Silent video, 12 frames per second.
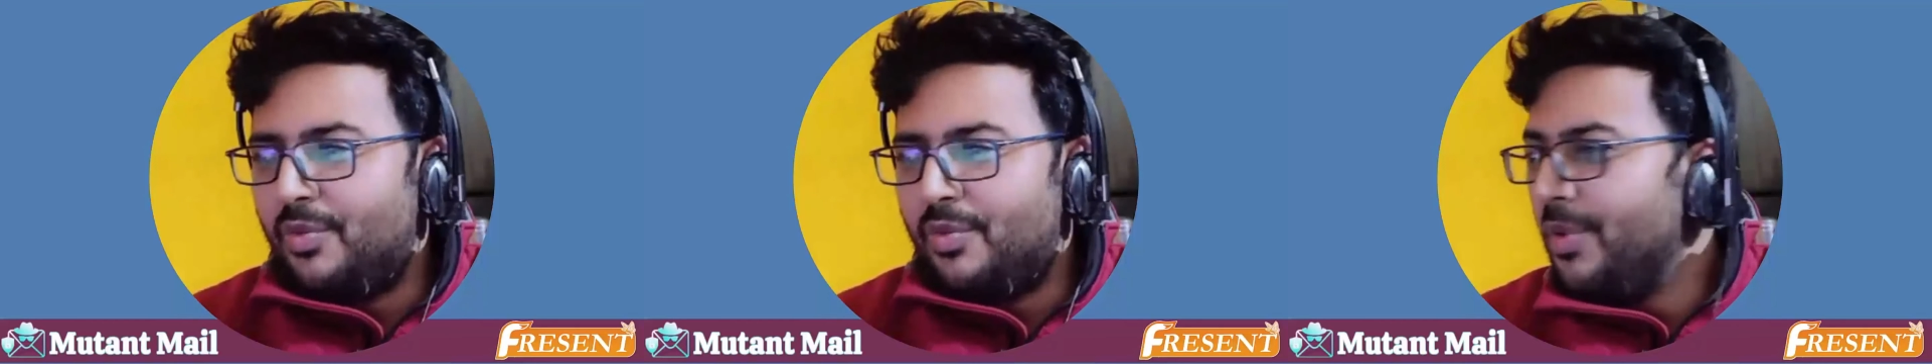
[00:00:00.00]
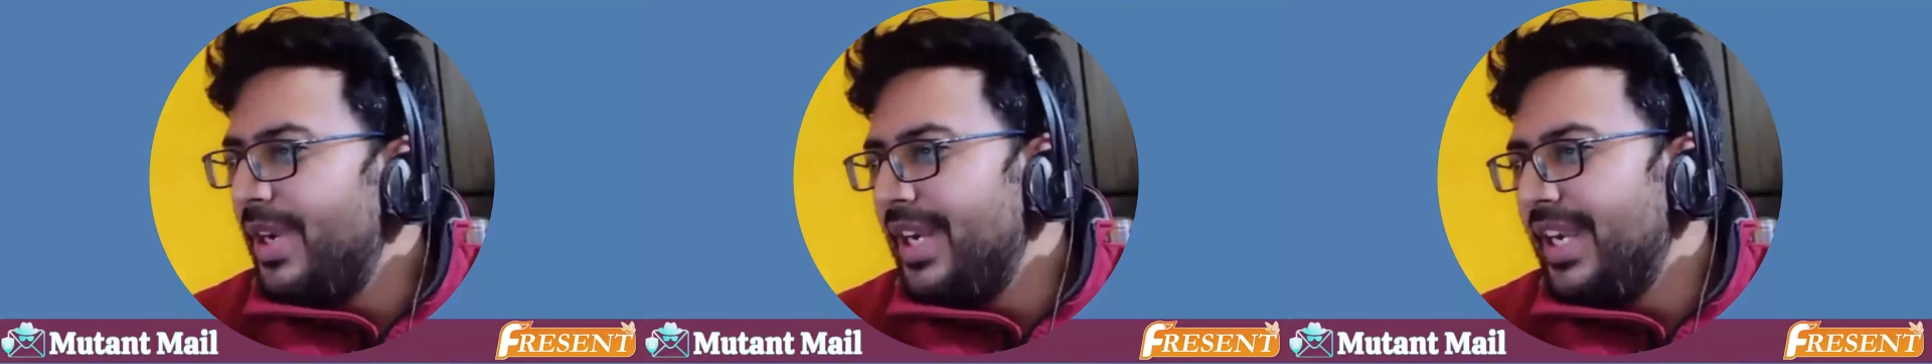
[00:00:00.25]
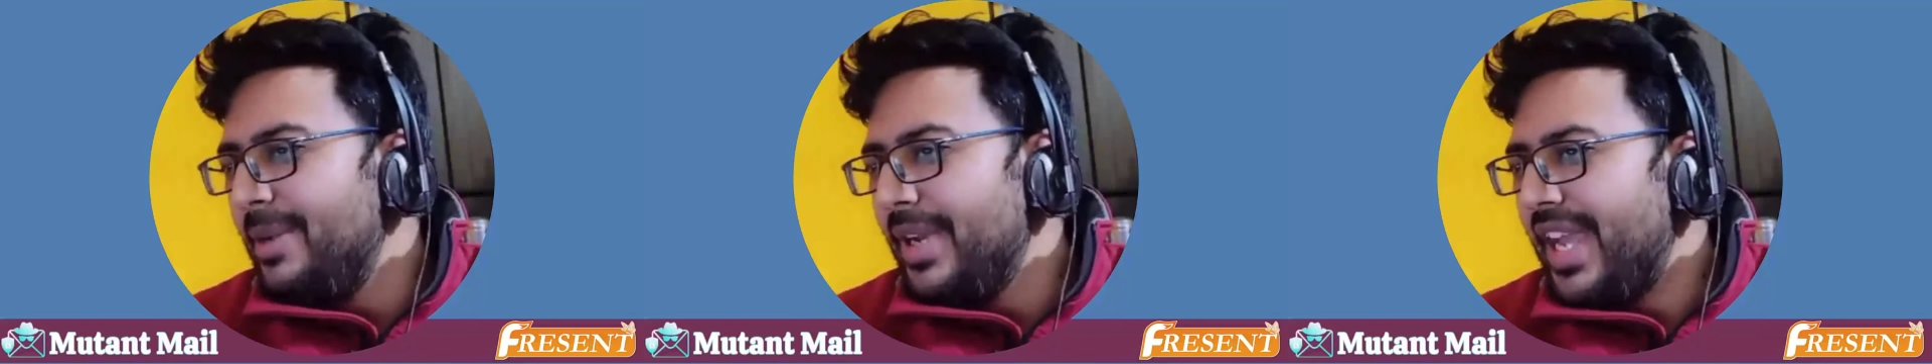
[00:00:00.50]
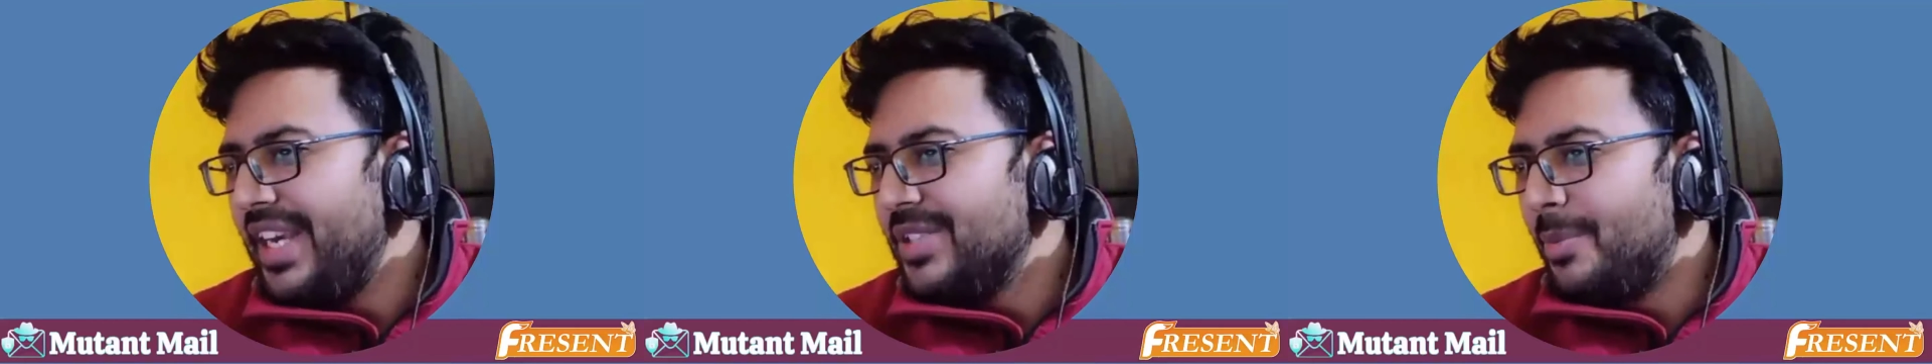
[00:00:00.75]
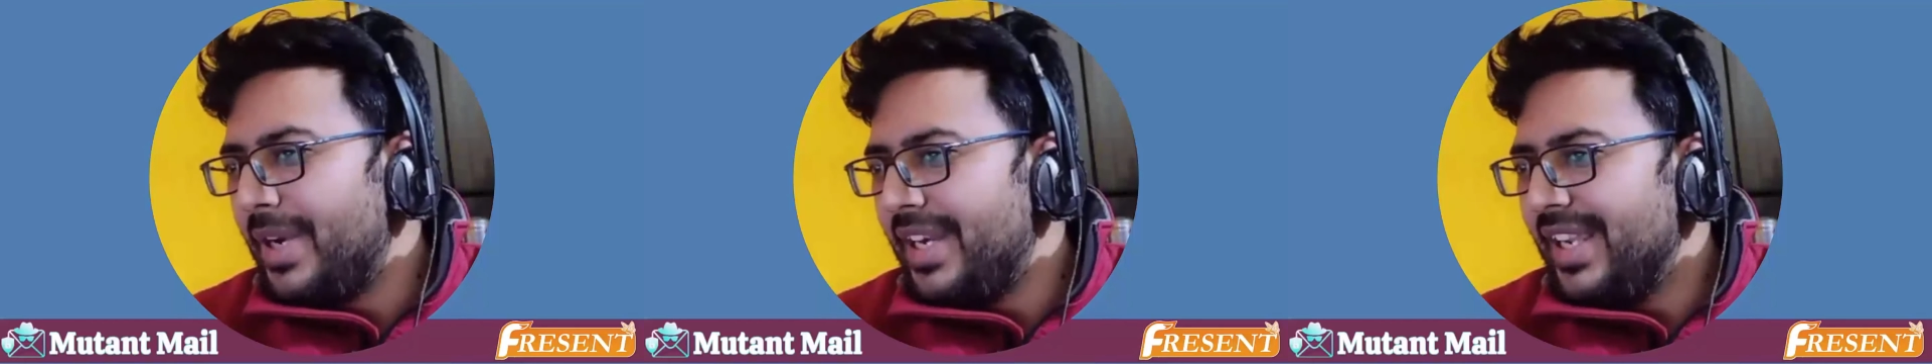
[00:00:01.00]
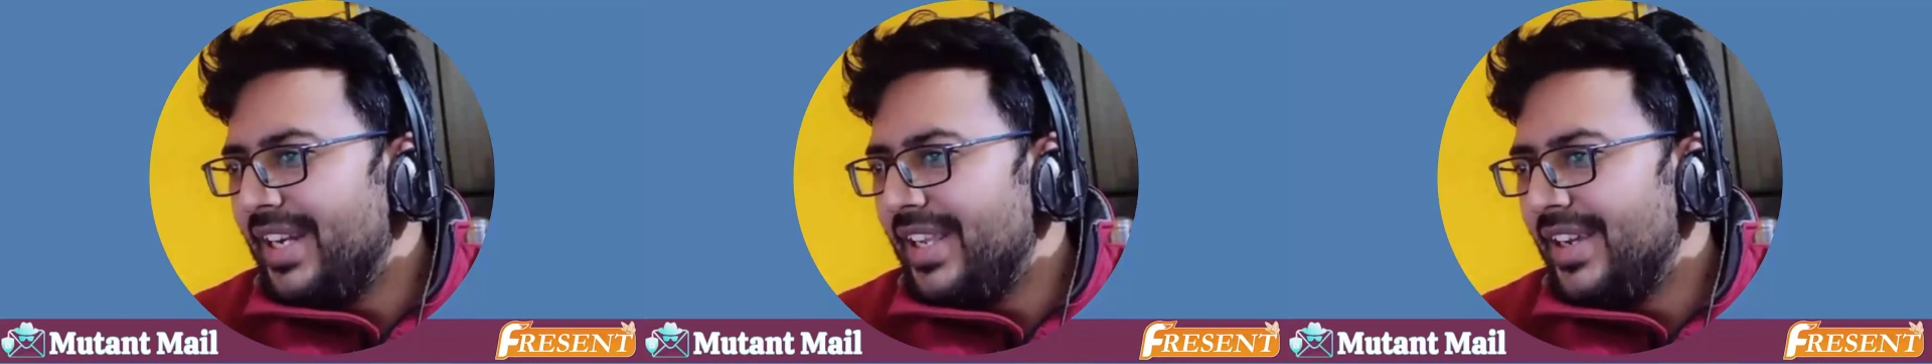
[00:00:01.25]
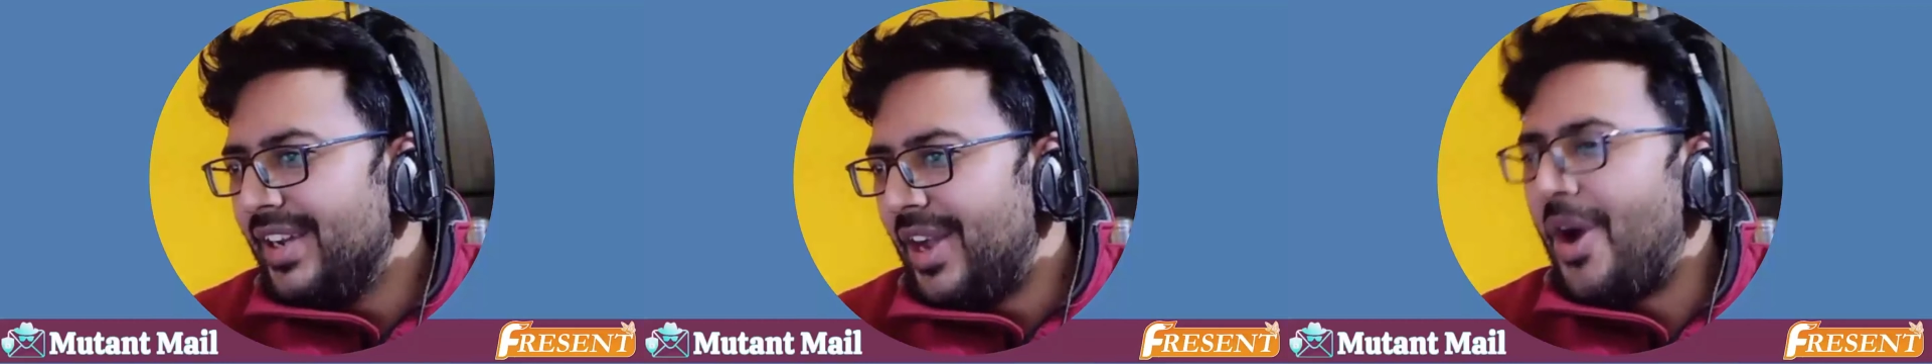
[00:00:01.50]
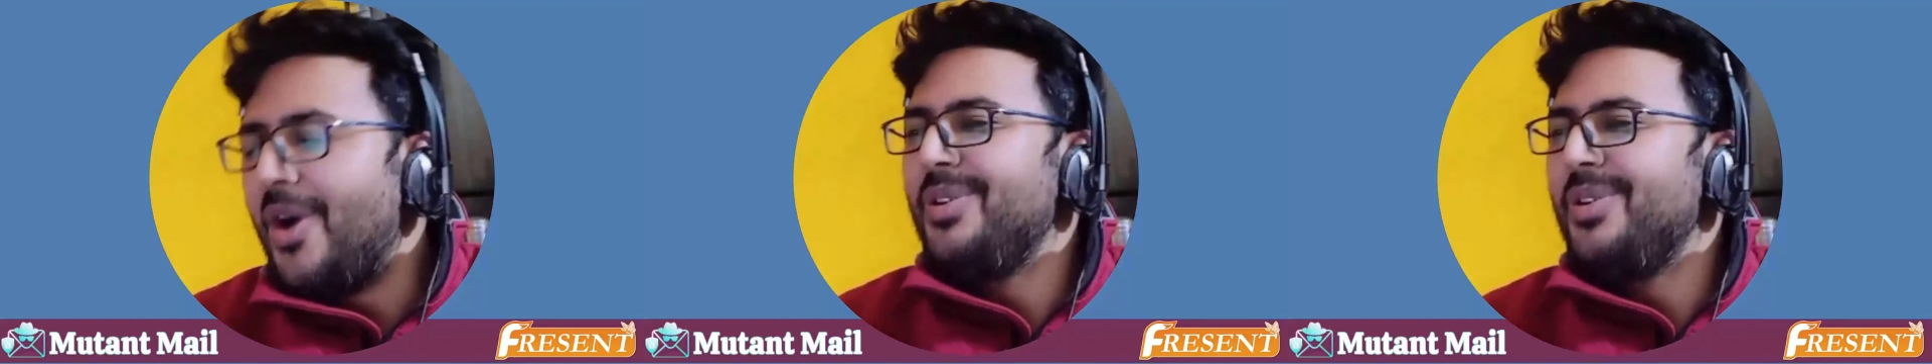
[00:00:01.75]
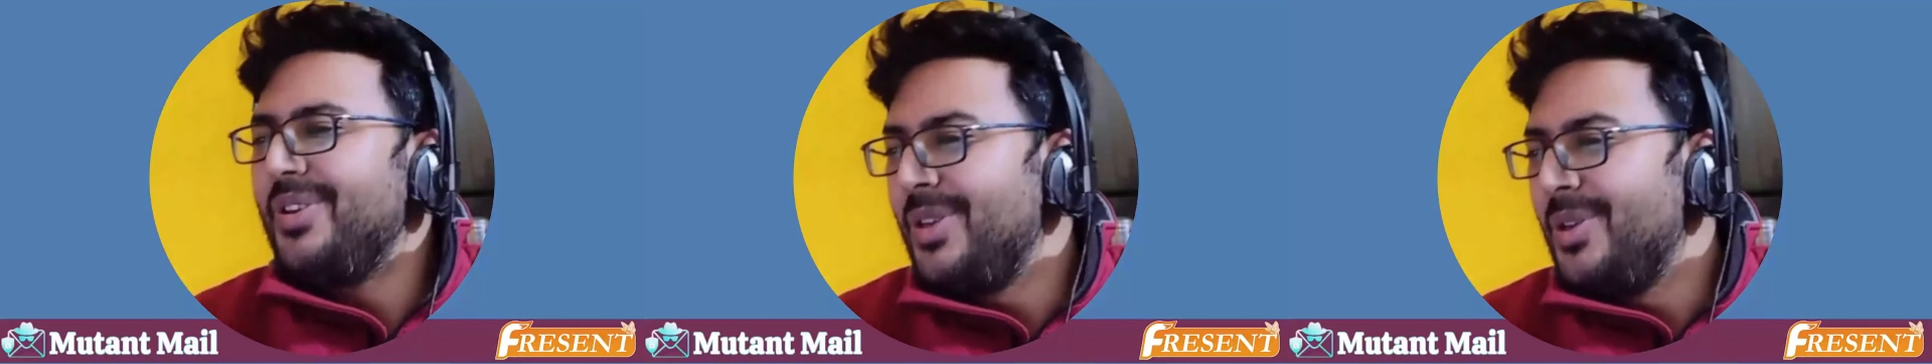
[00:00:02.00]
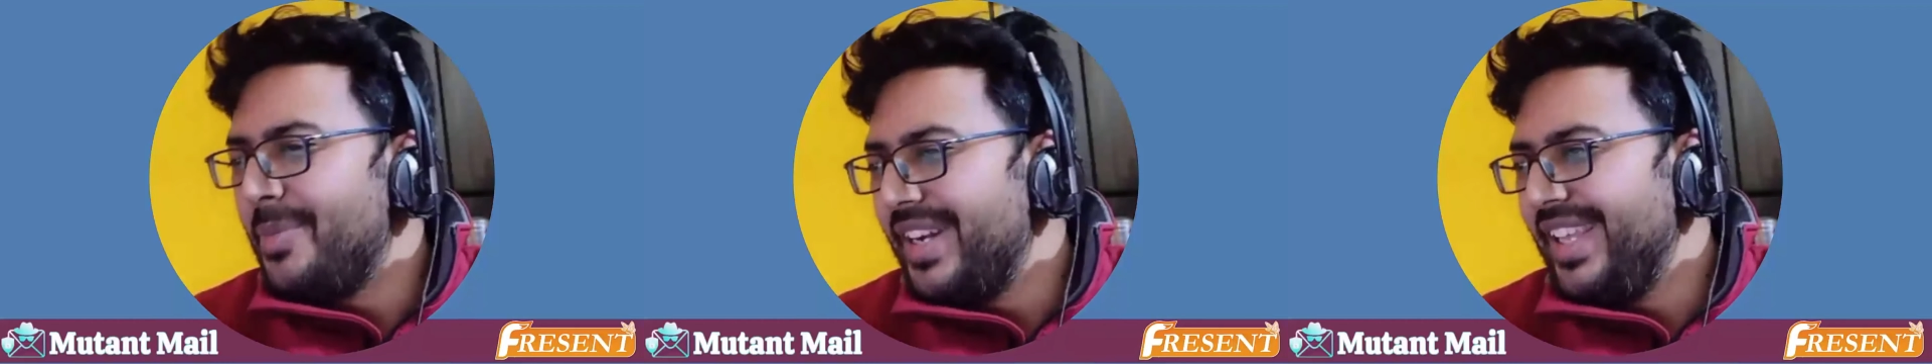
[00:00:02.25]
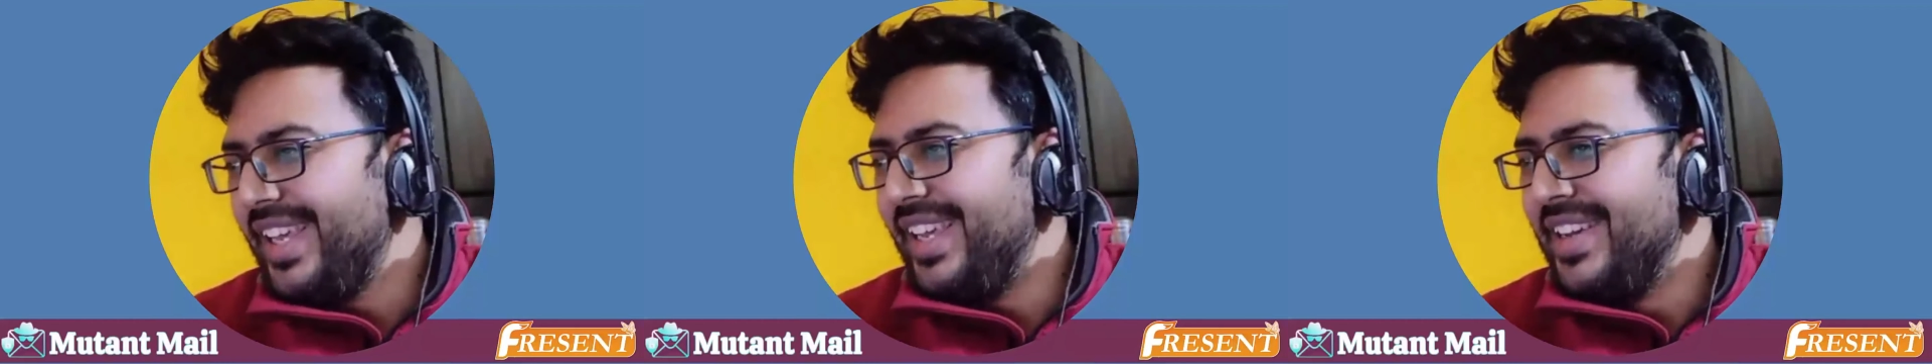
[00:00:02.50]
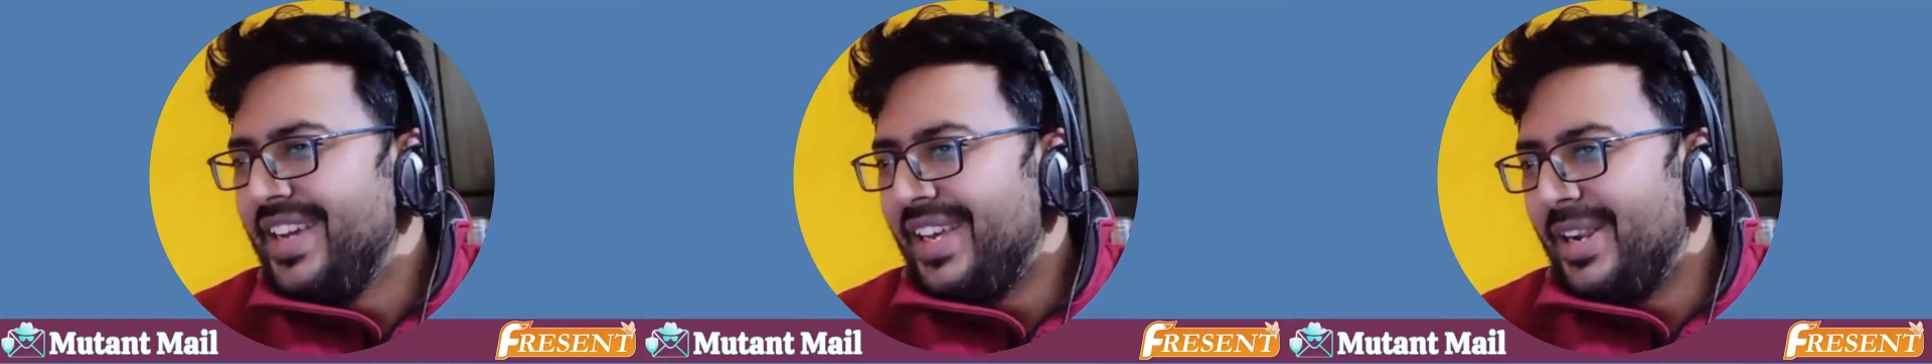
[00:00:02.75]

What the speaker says: 50 email IDs to maintain? How do you humanly